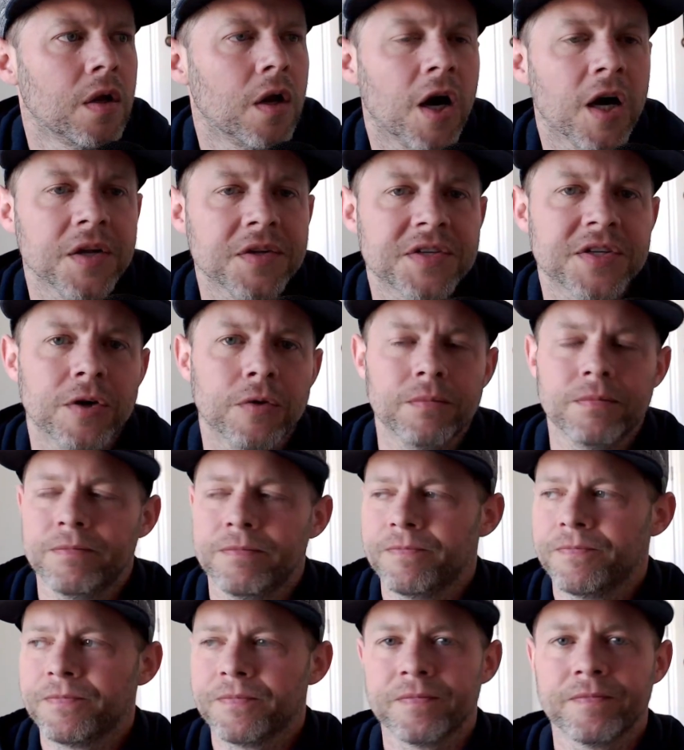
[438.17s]
All right, so
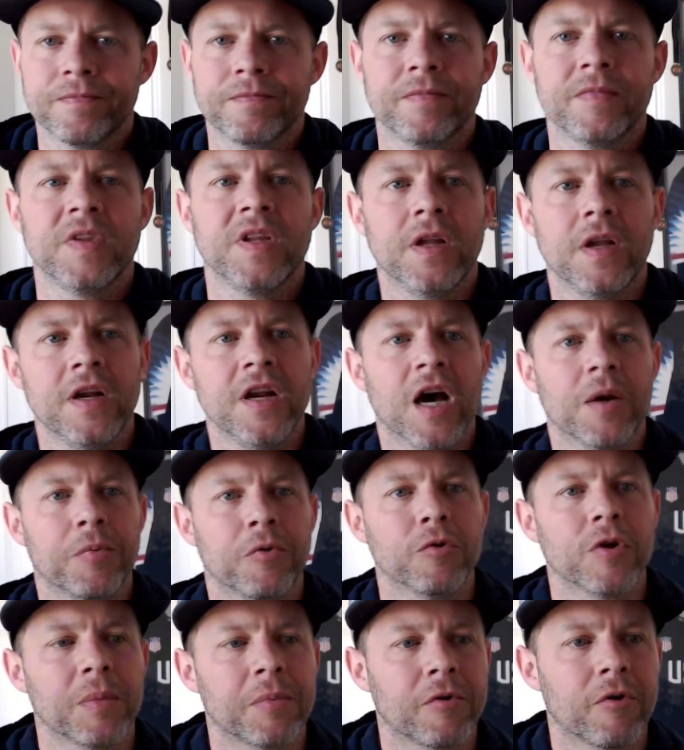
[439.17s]
not
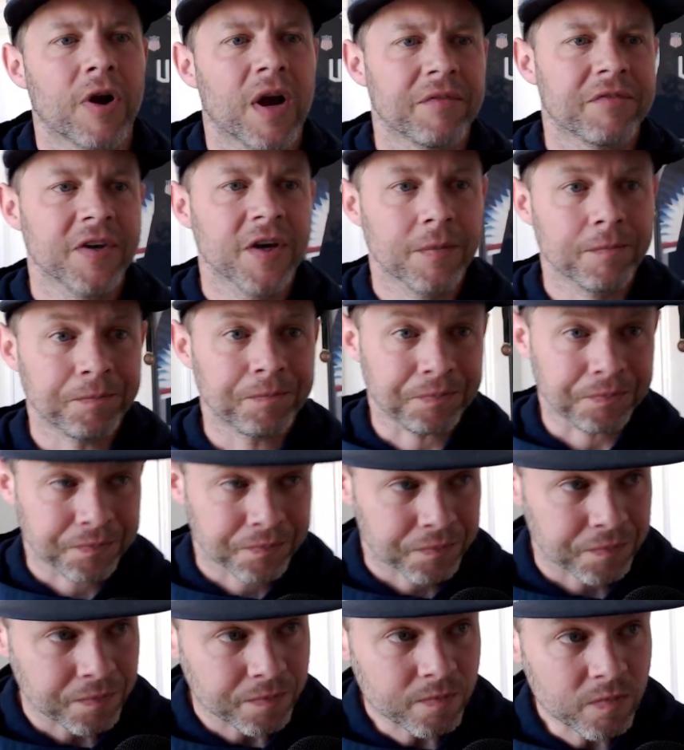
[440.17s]
pulling up a graph yet.
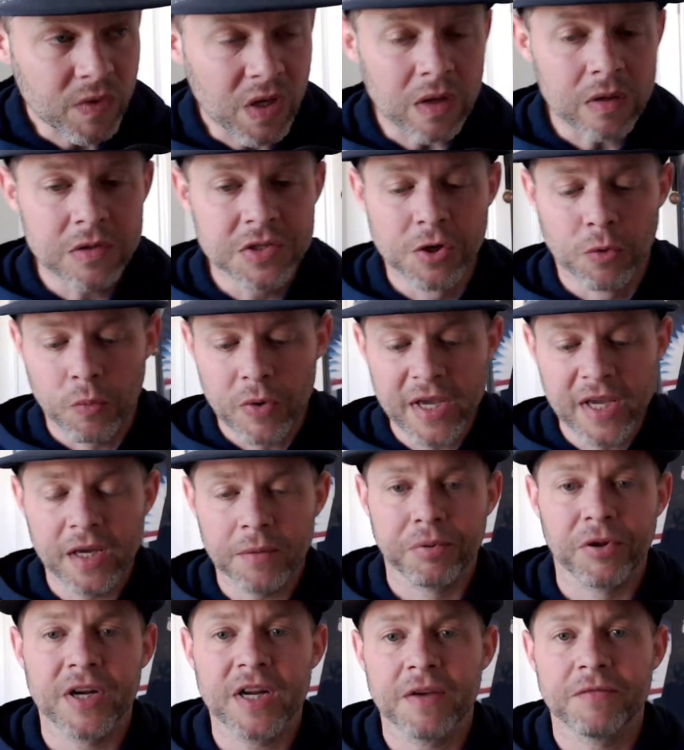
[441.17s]
So we
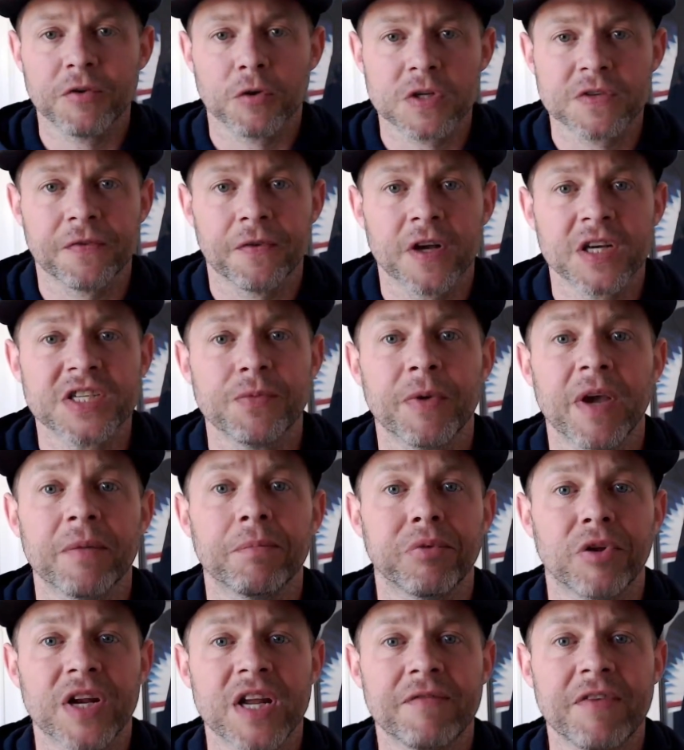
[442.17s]
get plenty of dorsiflexion. We
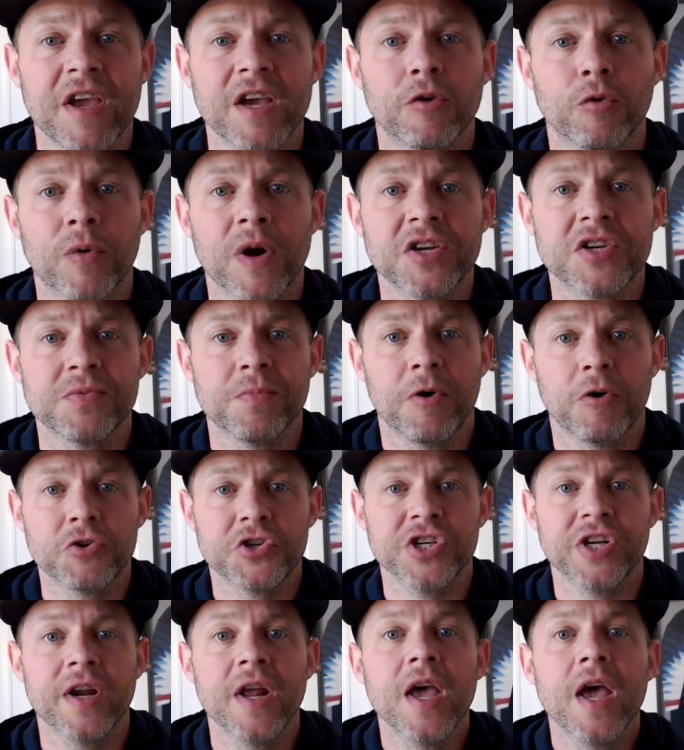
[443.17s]
have plenty of ankle range of
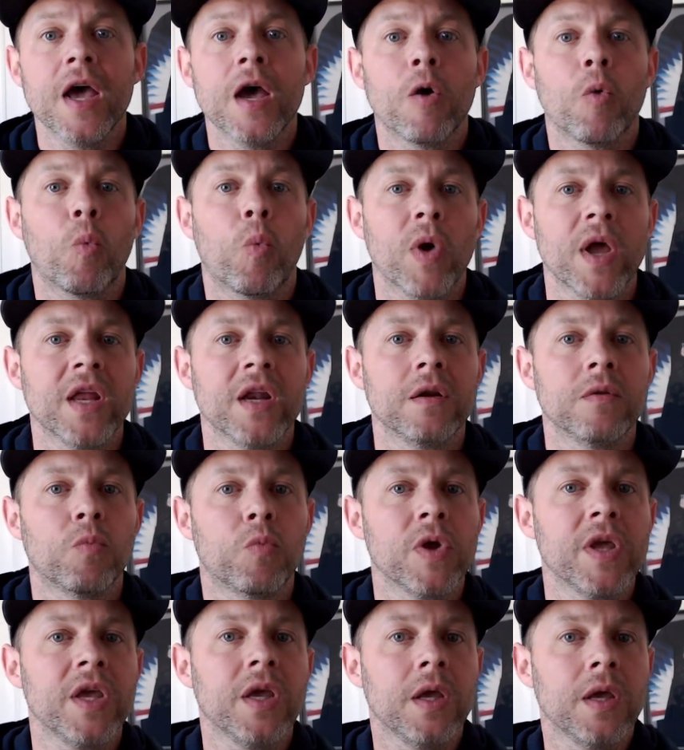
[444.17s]
motion.
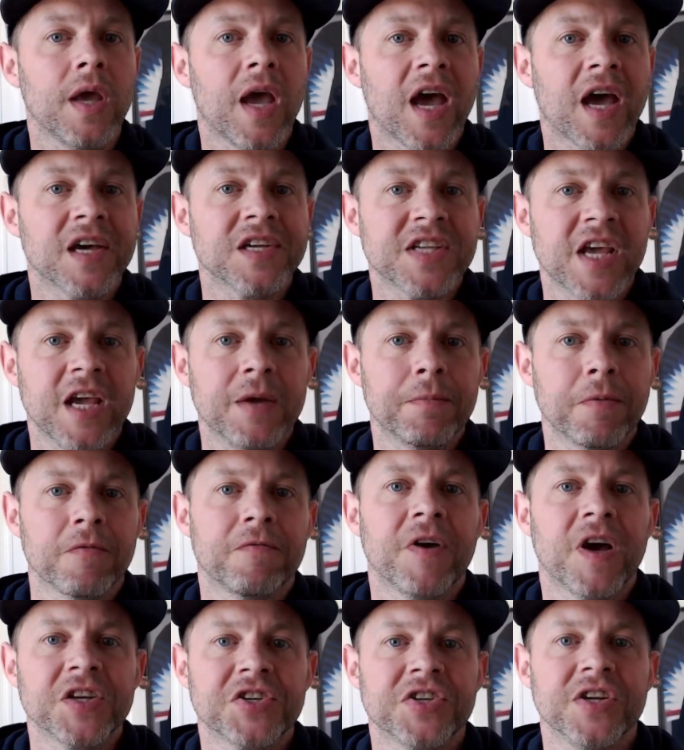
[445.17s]
When we, as a
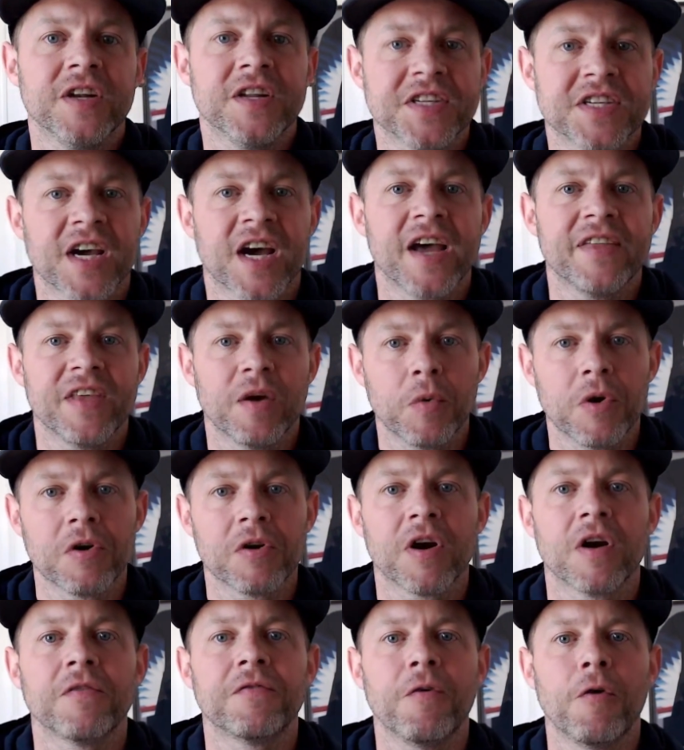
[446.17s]
profession, decide that we
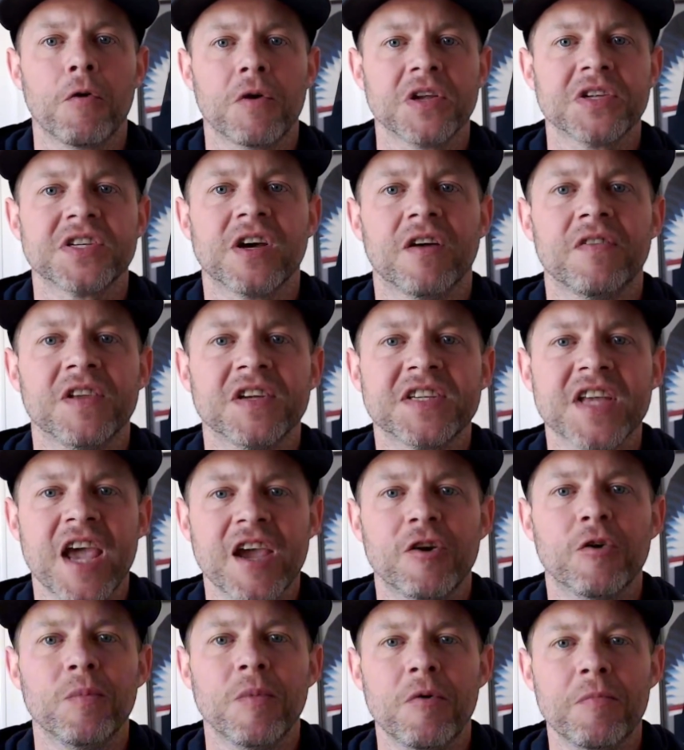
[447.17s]
are going to focus on this
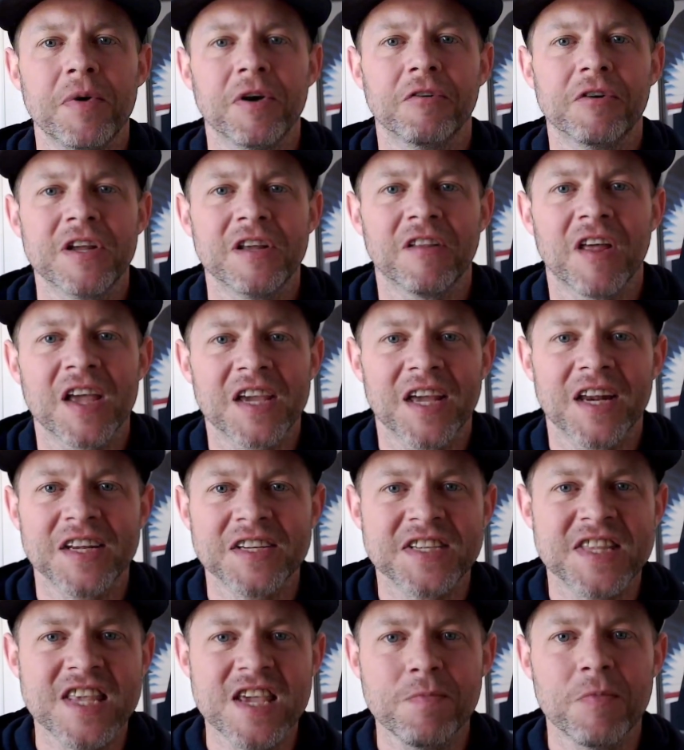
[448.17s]
ankle mobility like it
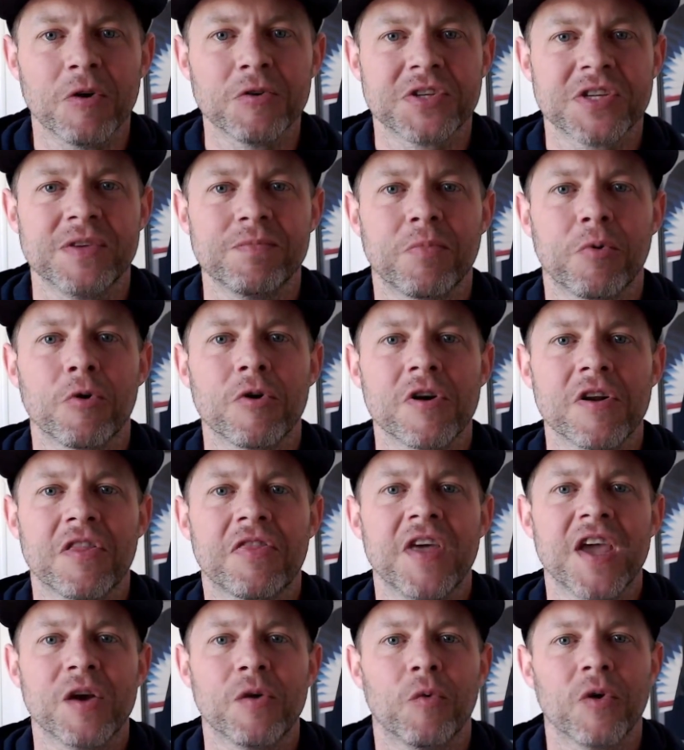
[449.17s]
is the most important
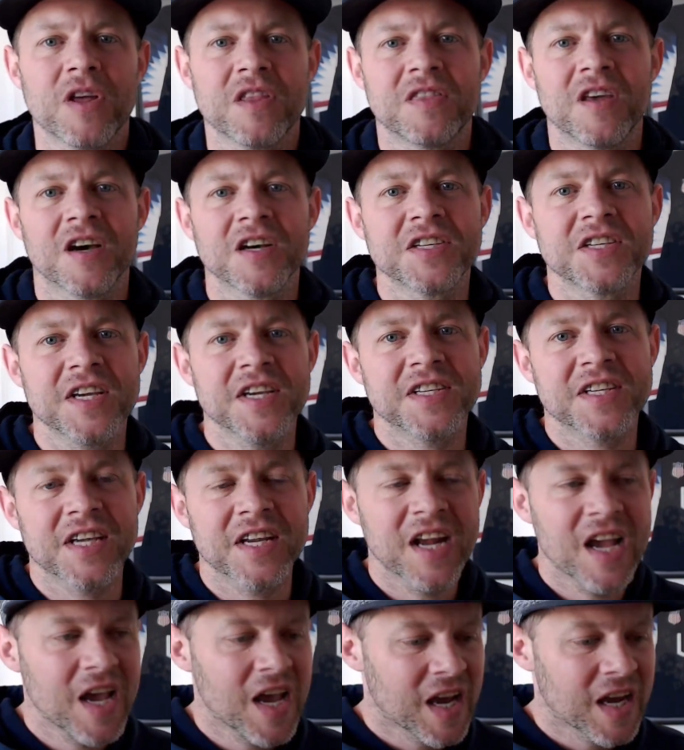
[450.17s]
thing, what it does is
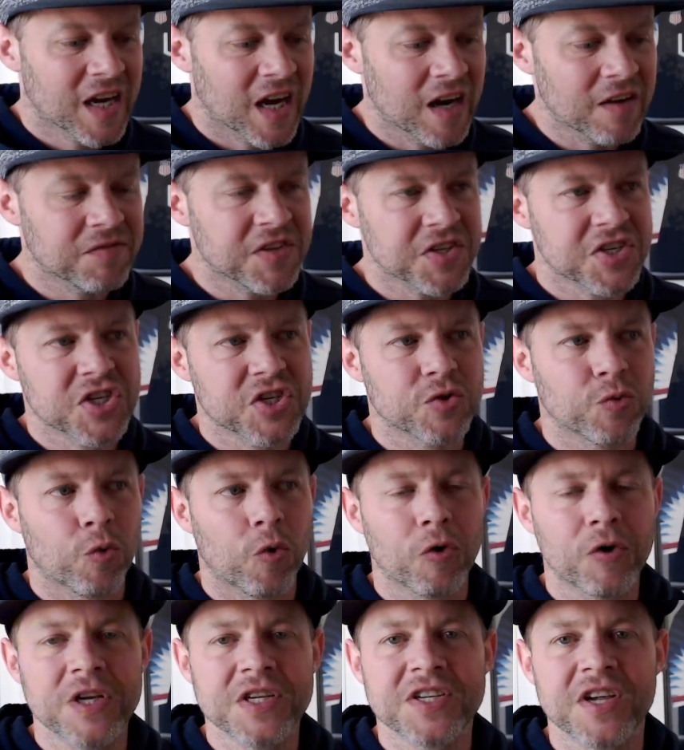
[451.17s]
it kind of
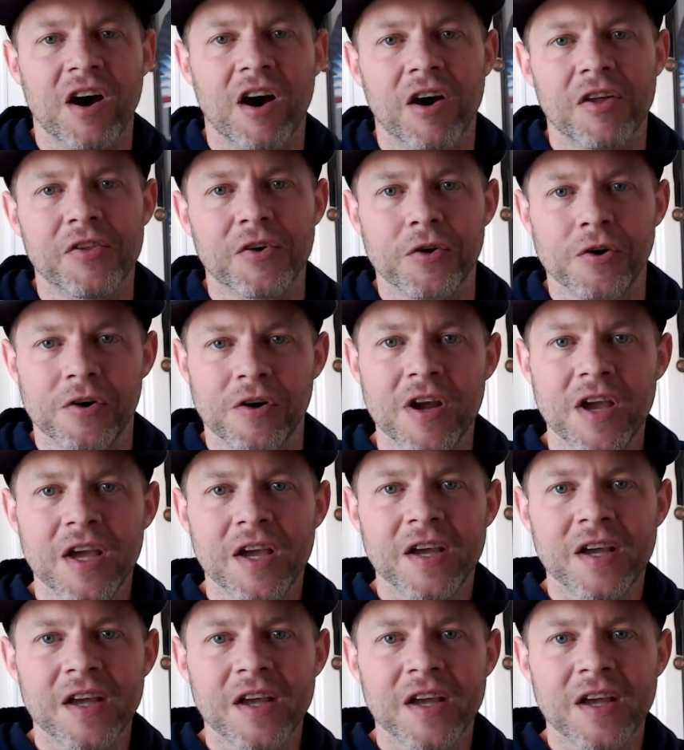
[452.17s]
destroys other